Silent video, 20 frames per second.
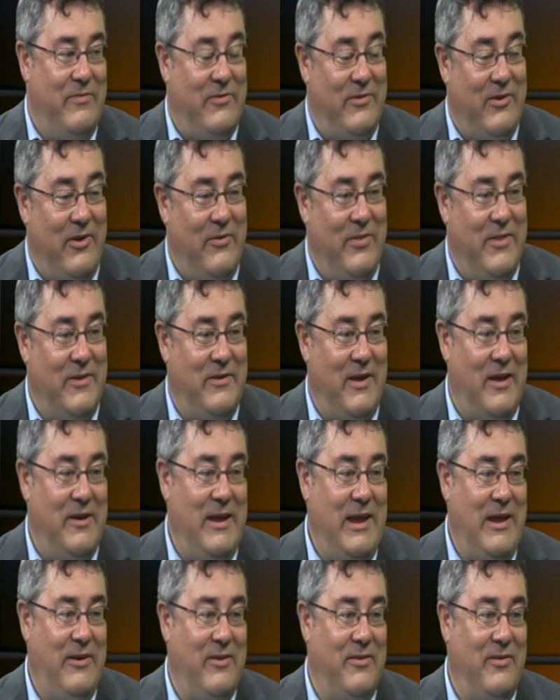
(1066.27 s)
So the
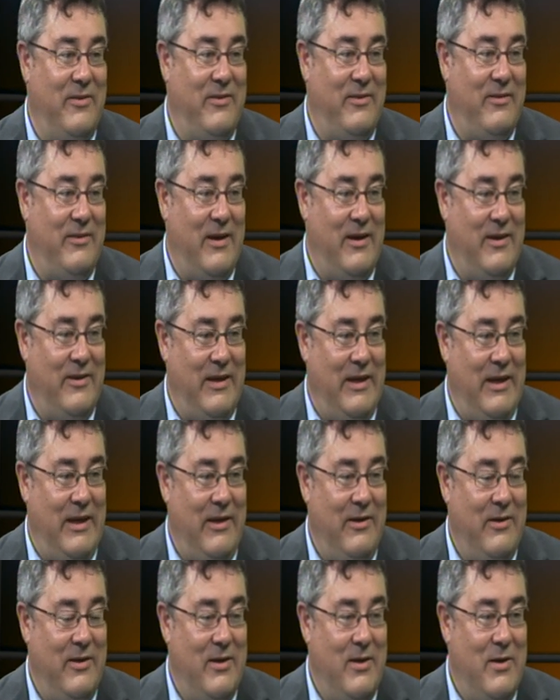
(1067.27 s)
Dunedin
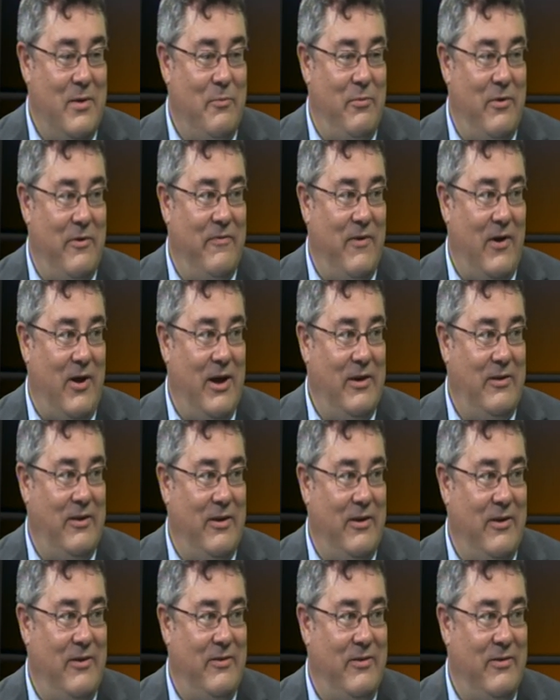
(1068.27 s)
study
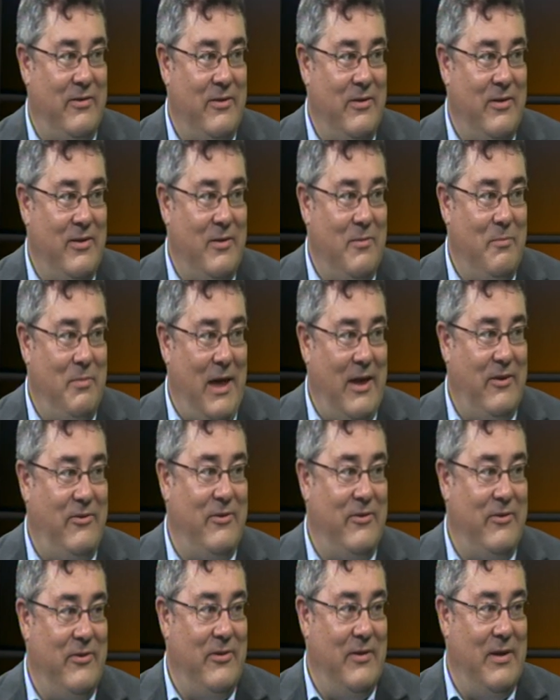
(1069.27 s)
provided
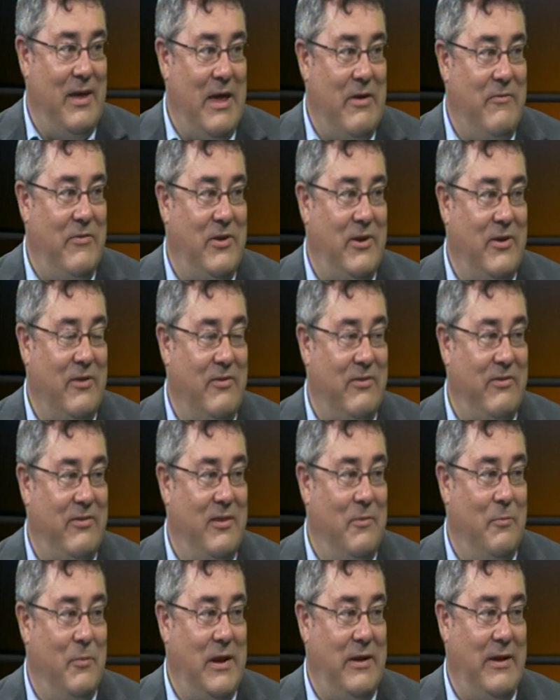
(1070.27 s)
better evidence
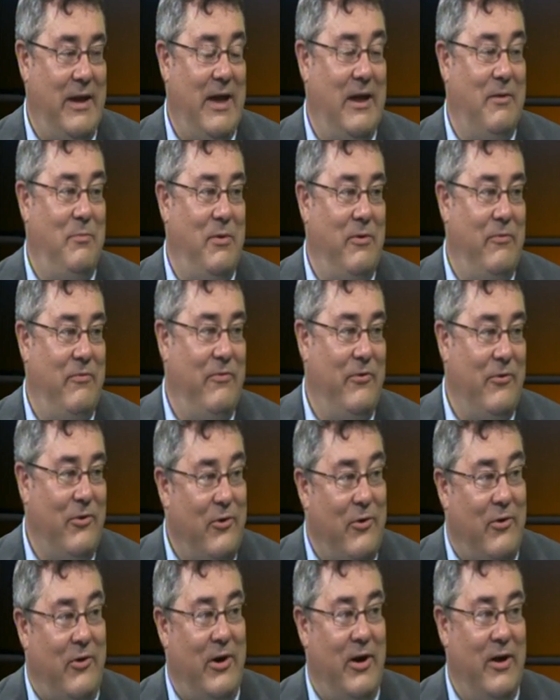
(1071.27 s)
than we'd had
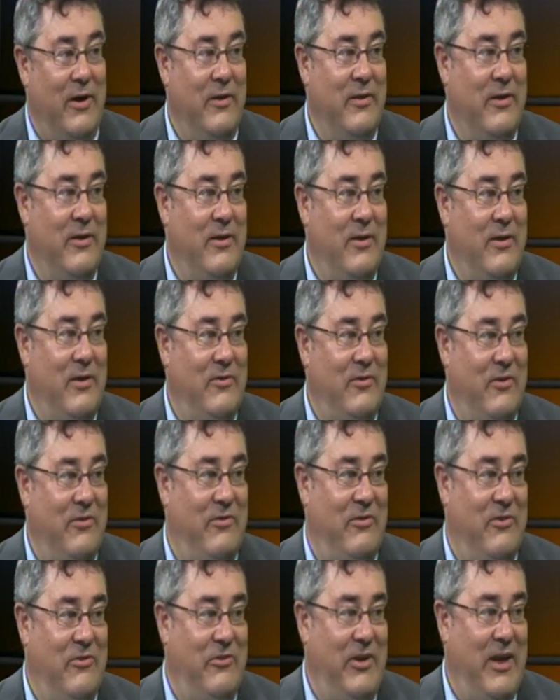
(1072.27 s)
before to
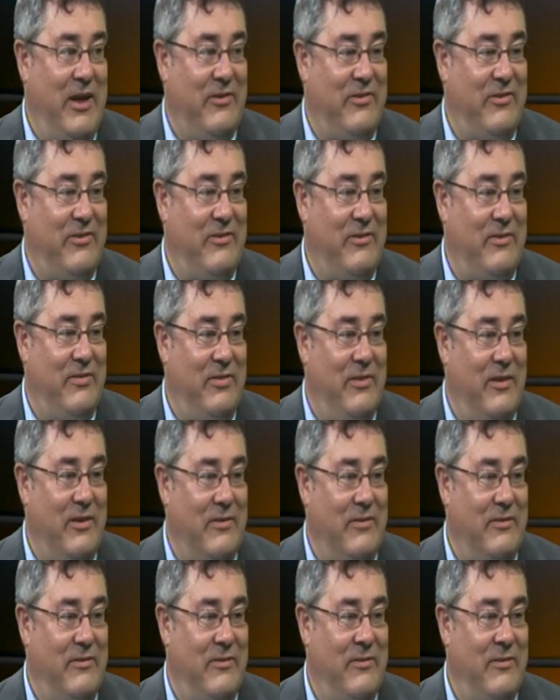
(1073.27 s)
suggest
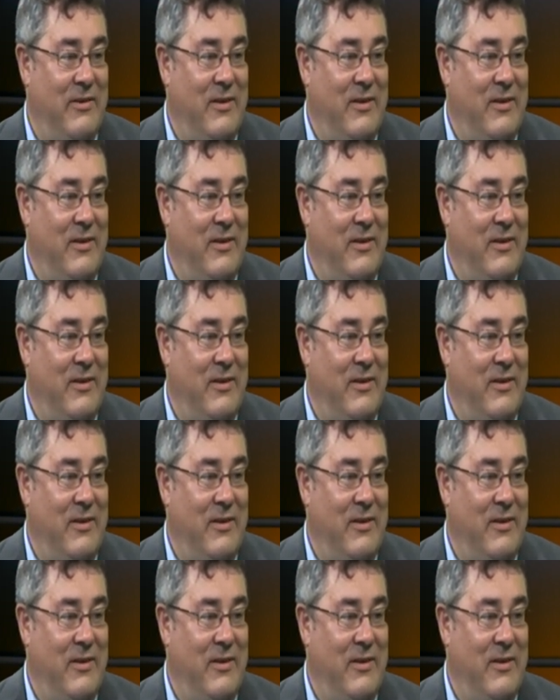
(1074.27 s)
that